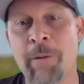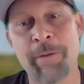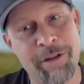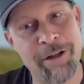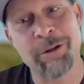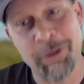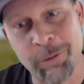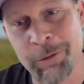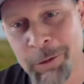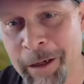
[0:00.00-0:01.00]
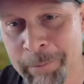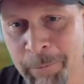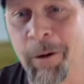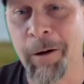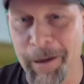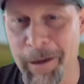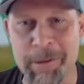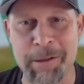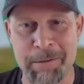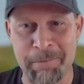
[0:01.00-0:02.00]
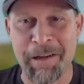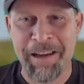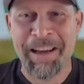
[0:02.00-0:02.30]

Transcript: Composition too, don't get me wrong. I'm just...